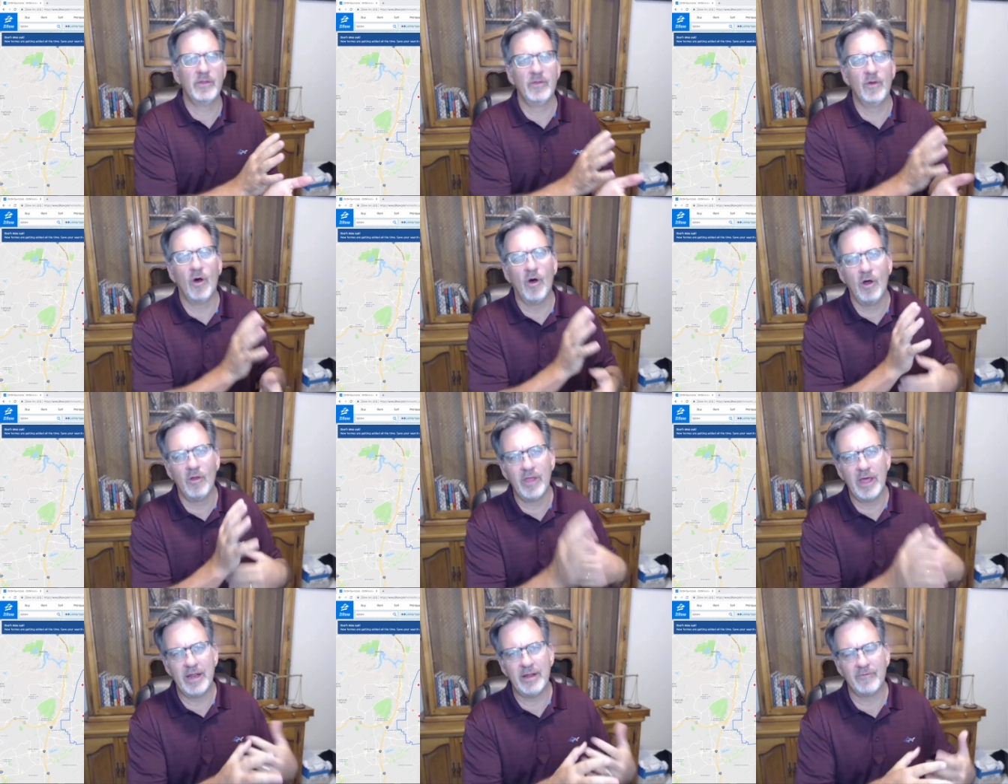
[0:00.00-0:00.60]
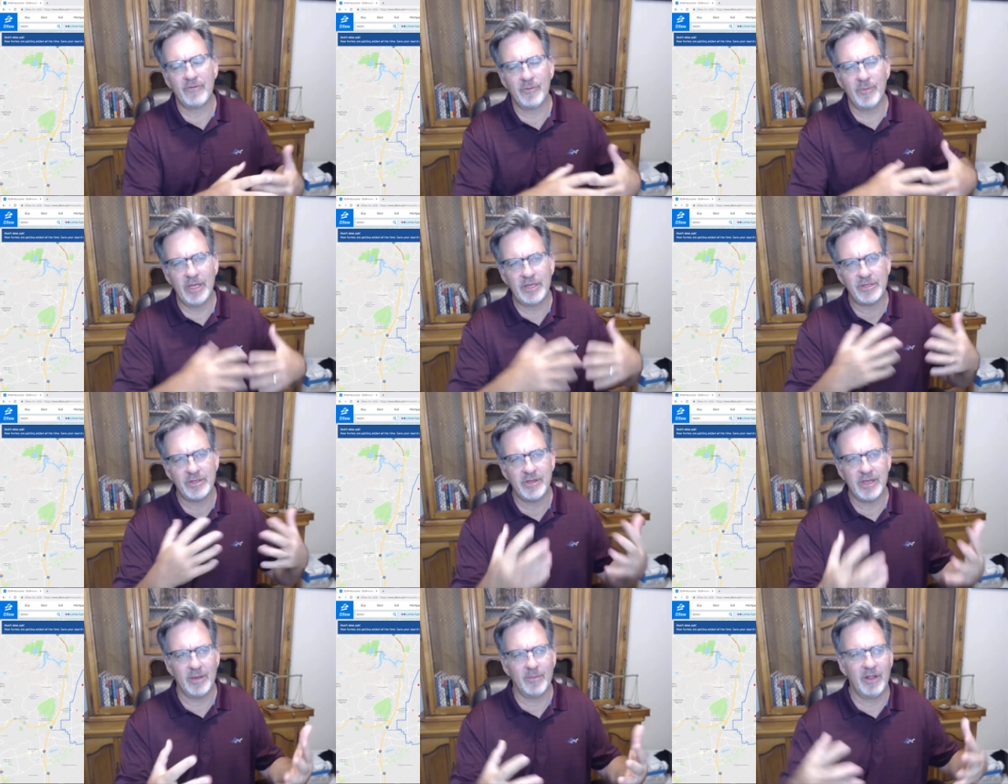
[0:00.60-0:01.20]
all that
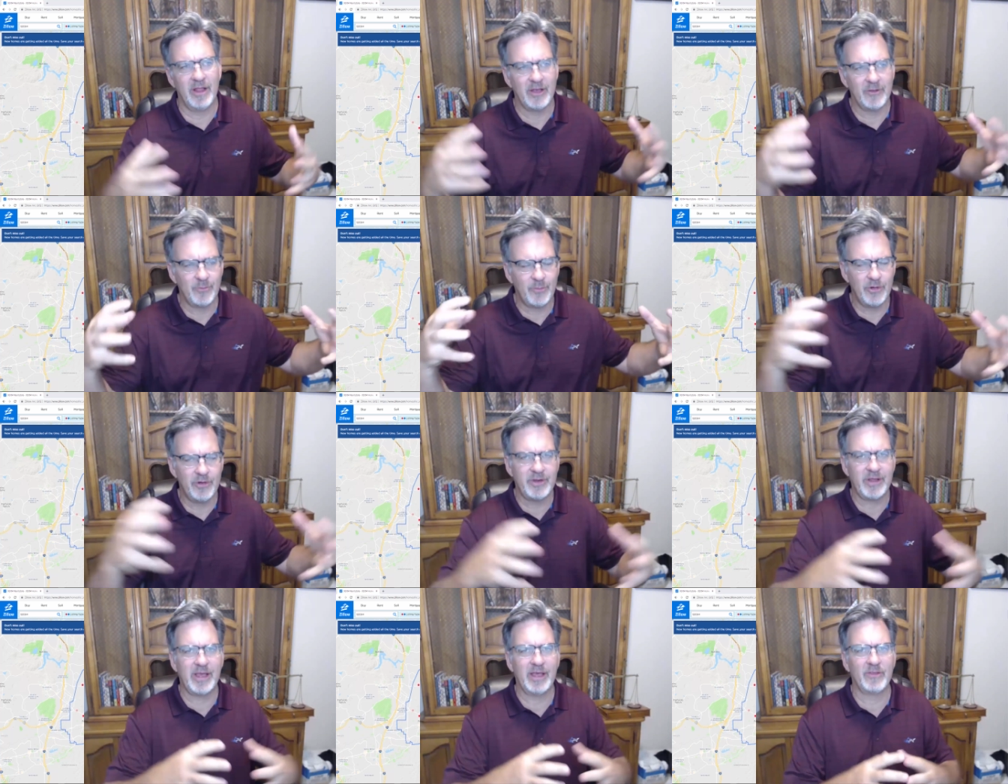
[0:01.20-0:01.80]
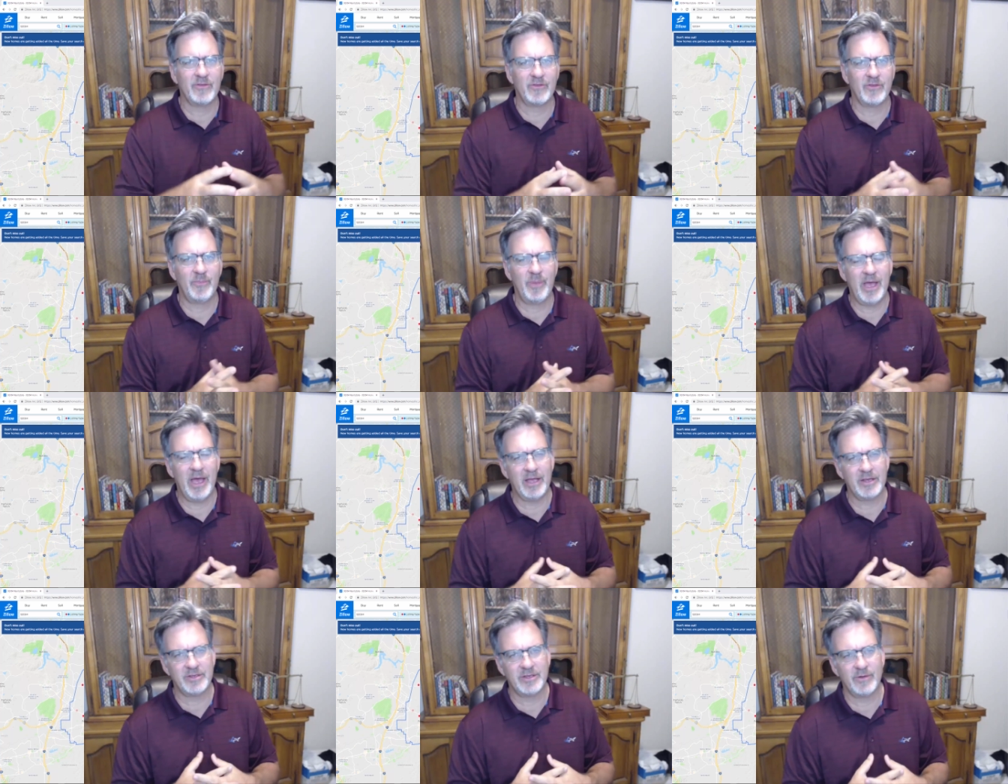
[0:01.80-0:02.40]
information in the M L S, put together as a
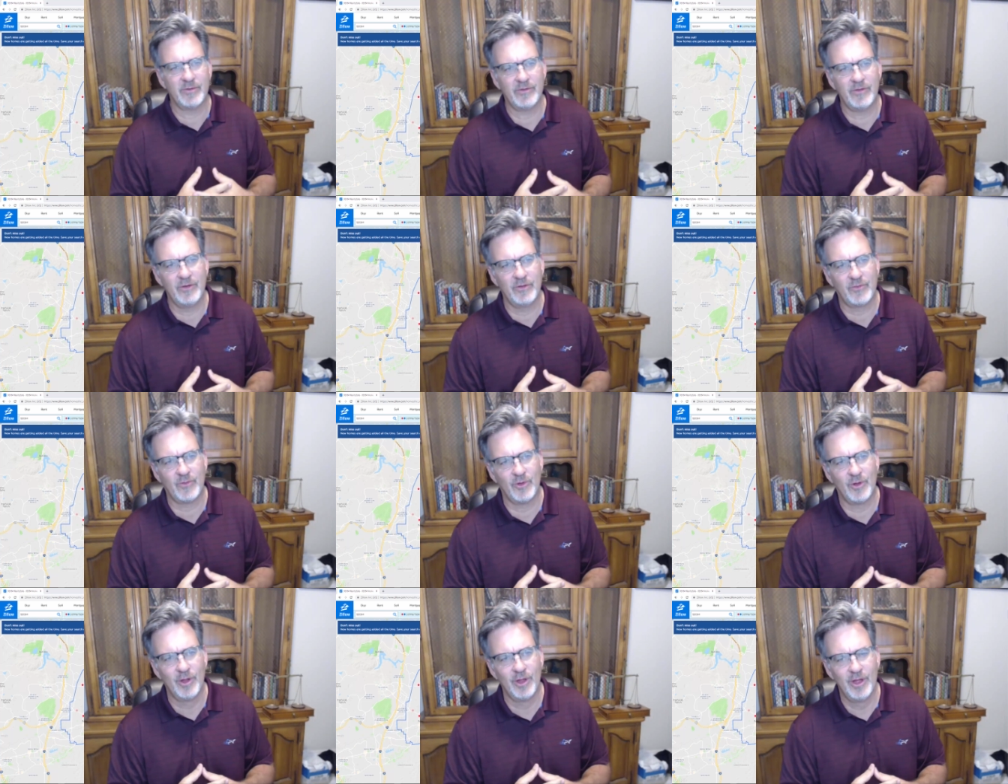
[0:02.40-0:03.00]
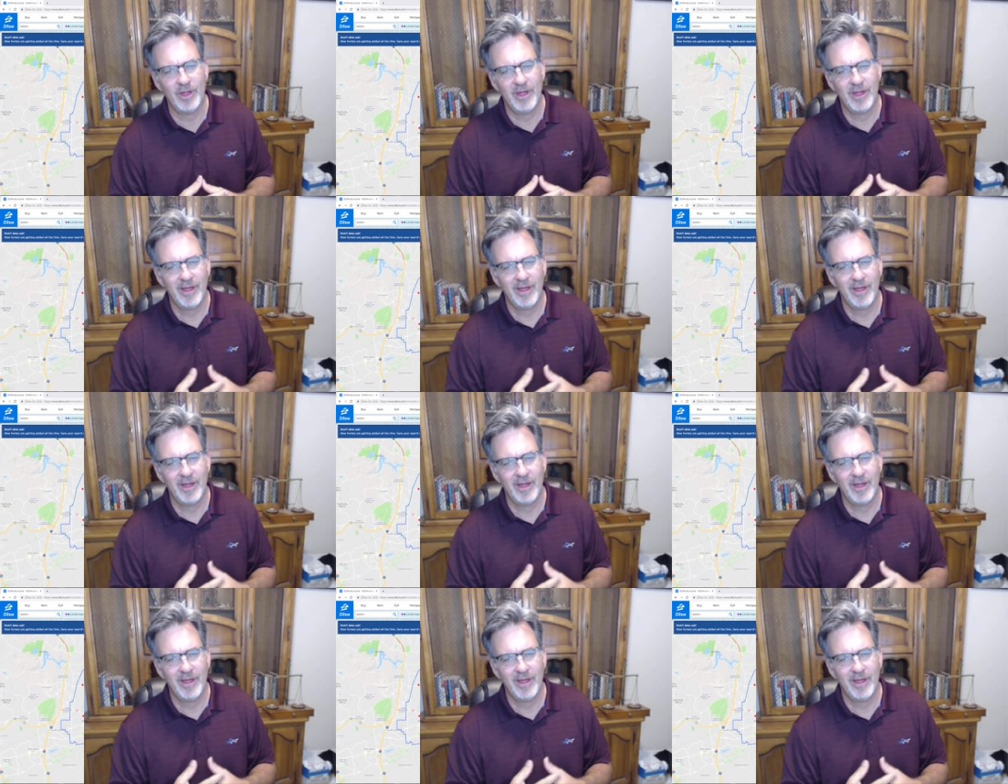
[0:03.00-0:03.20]
package that was useful.